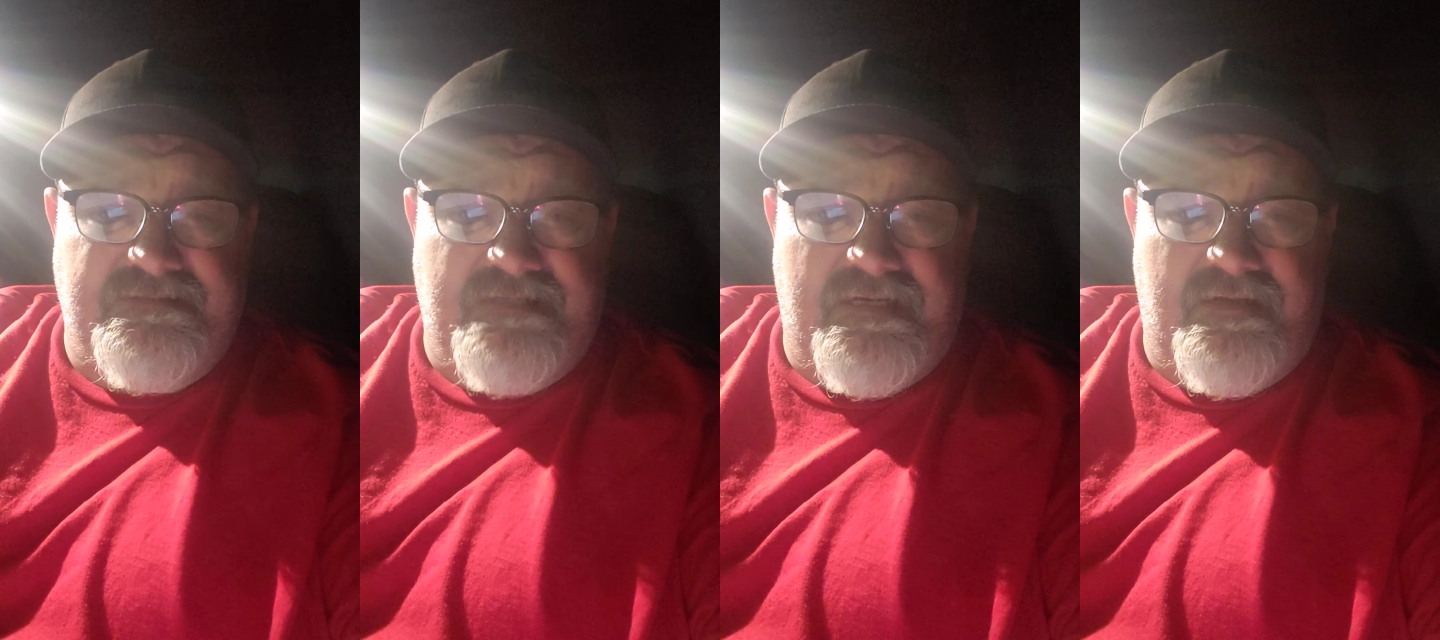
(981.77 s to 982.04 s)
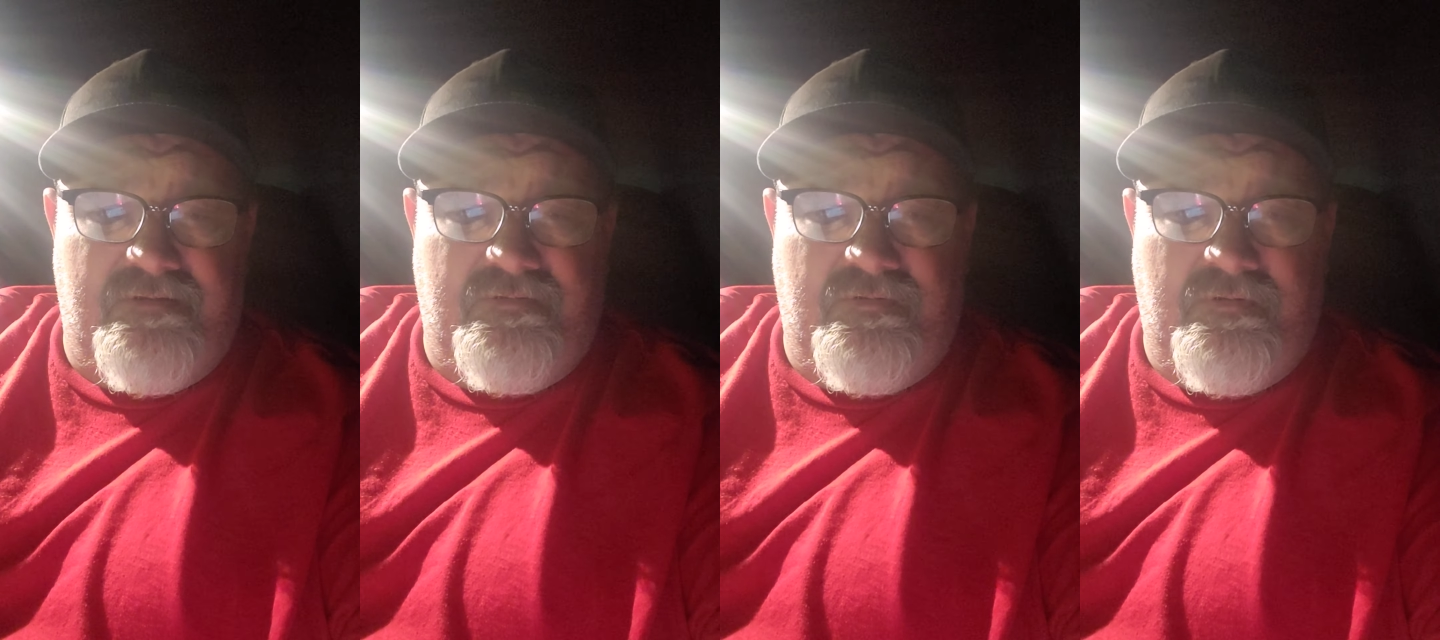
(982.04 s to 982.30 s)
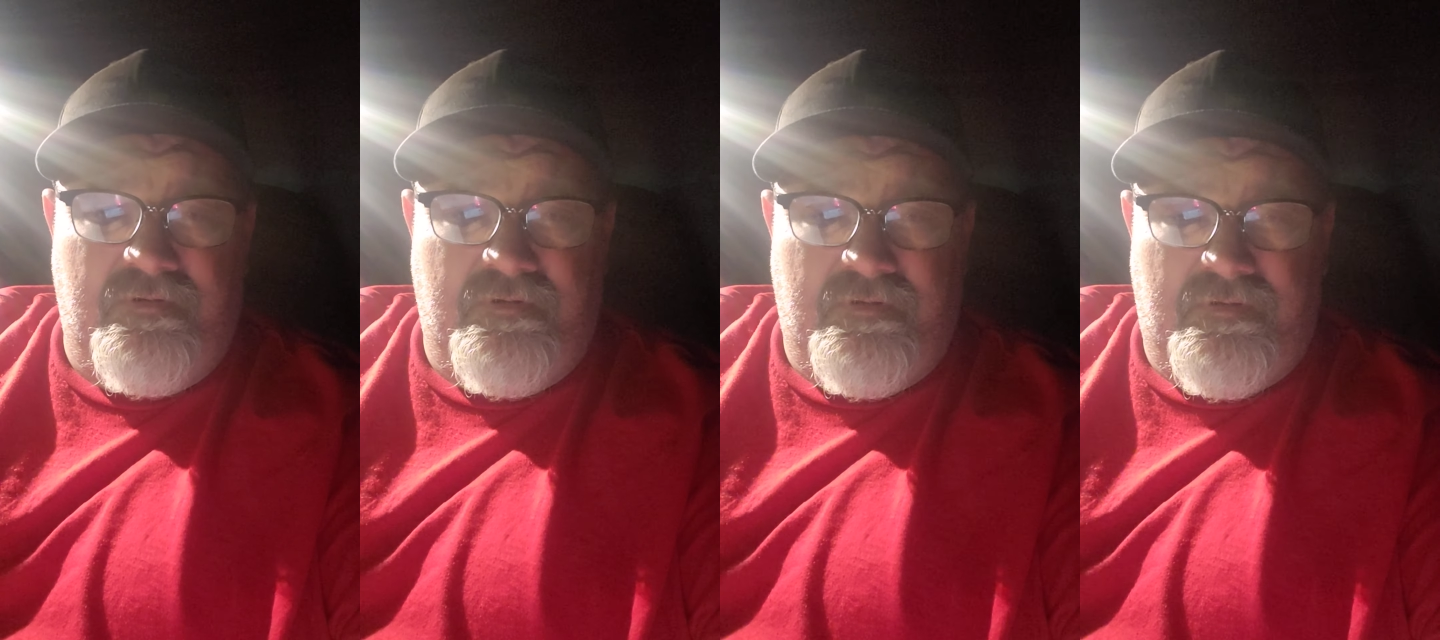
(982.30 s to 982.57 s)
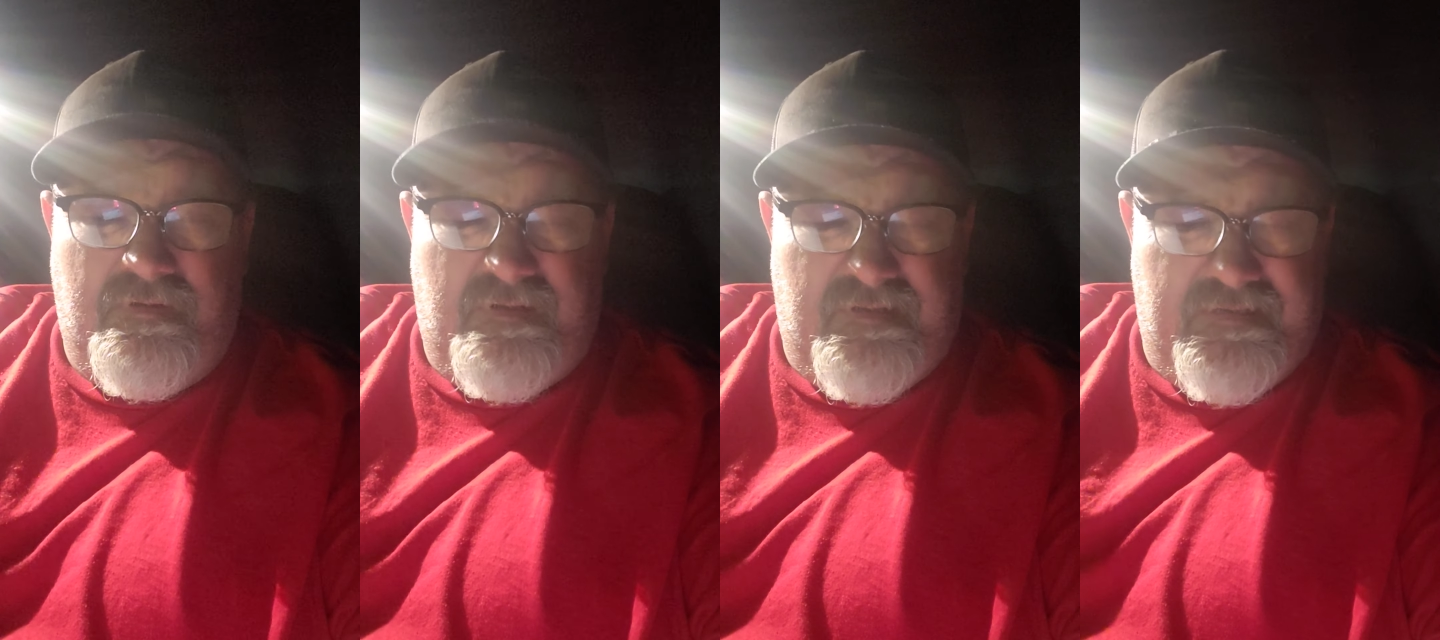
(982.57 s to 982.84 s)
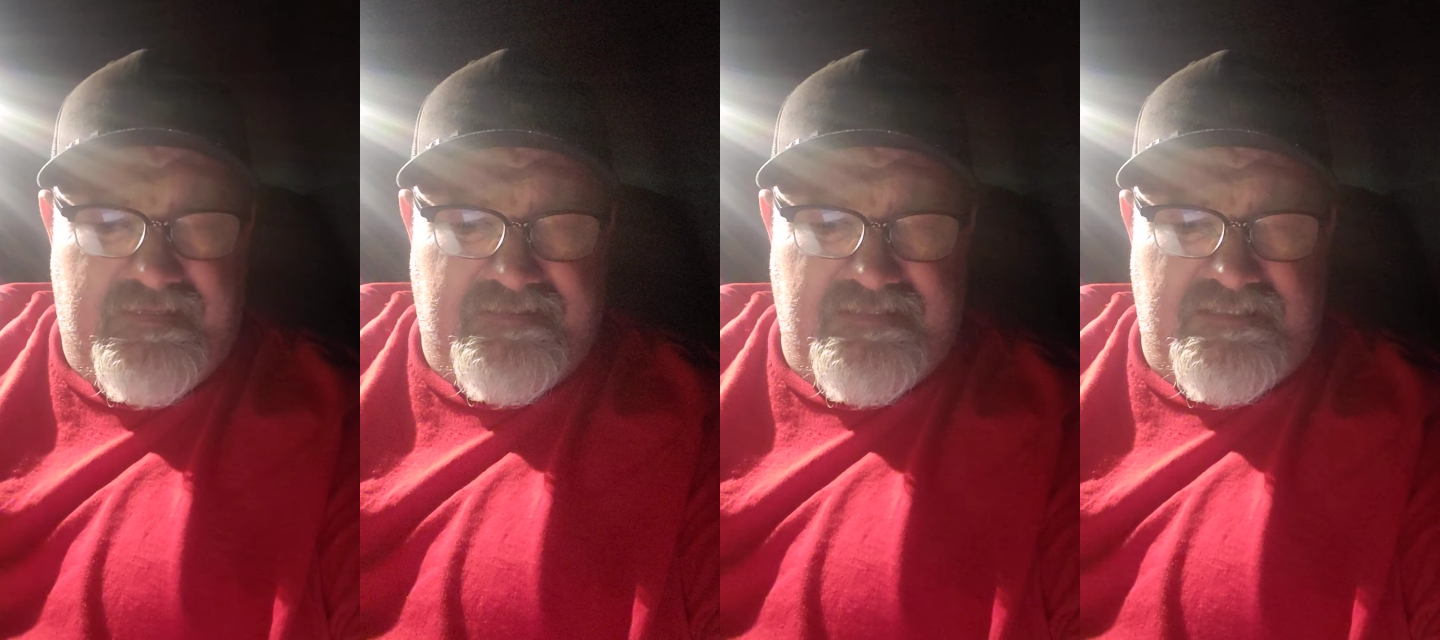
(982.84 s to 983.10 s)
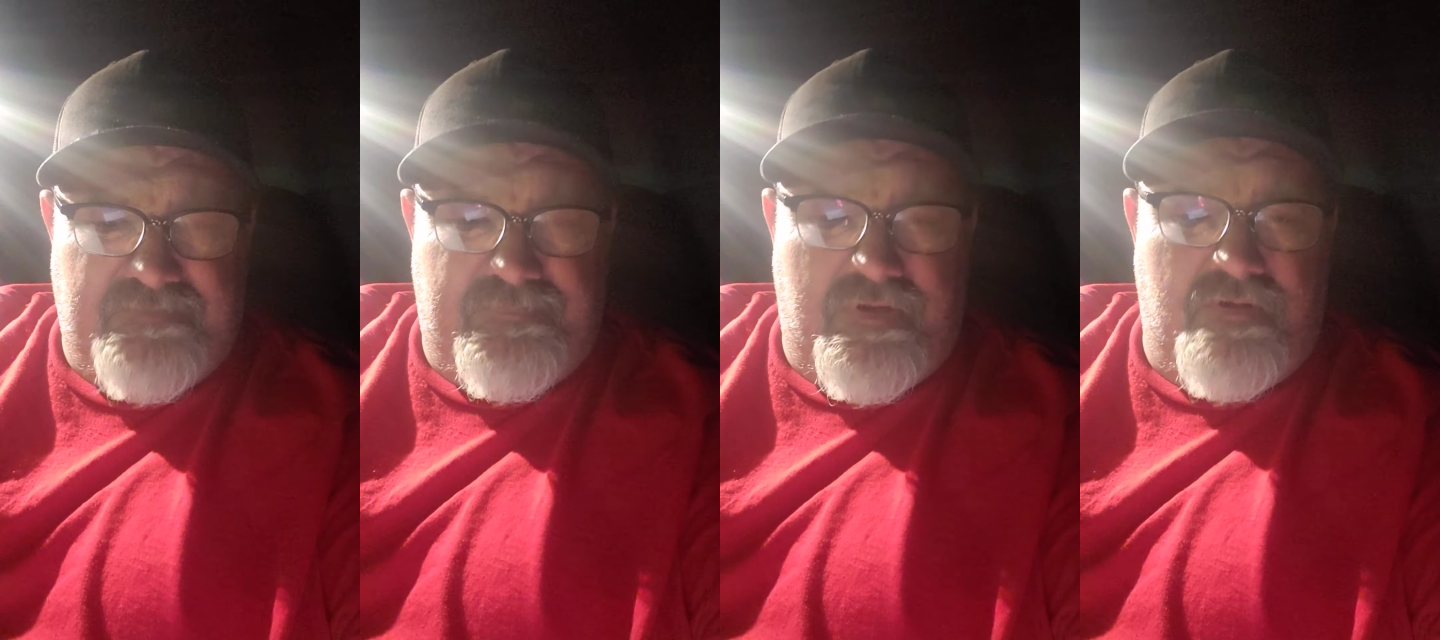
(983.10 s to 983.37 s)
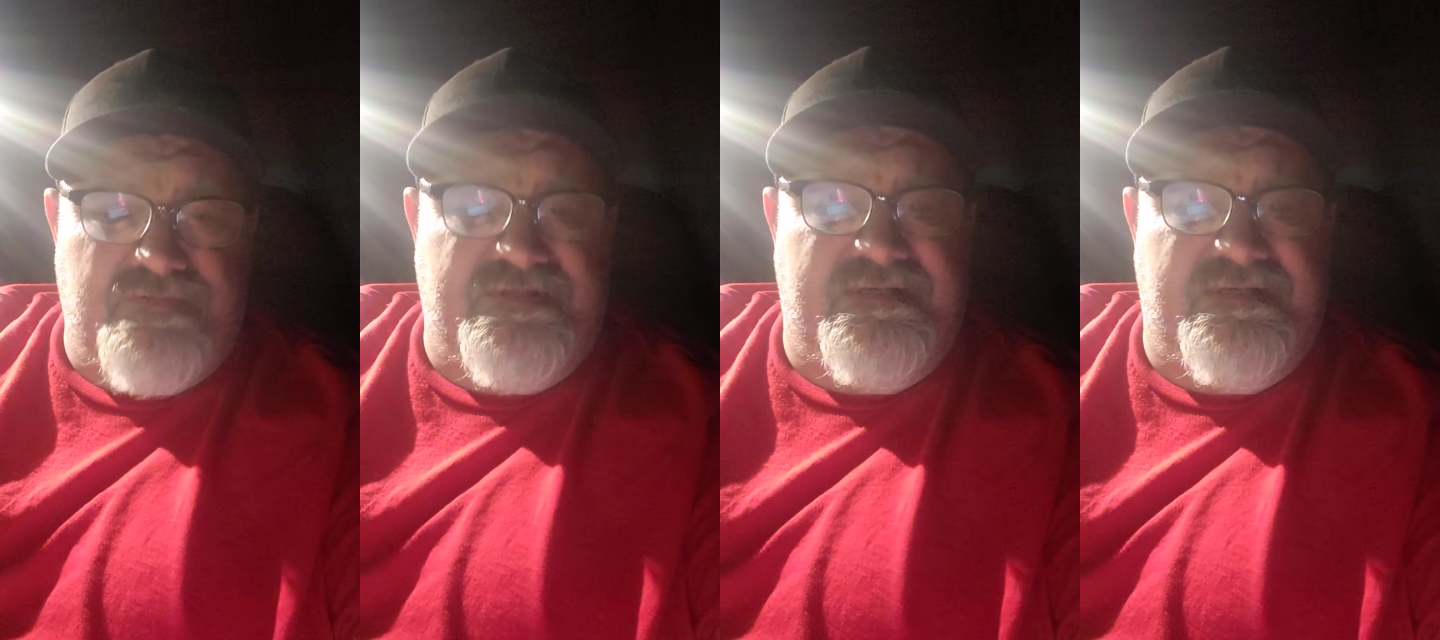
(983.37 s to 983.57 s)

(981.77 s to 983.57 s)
out. It needs exposed.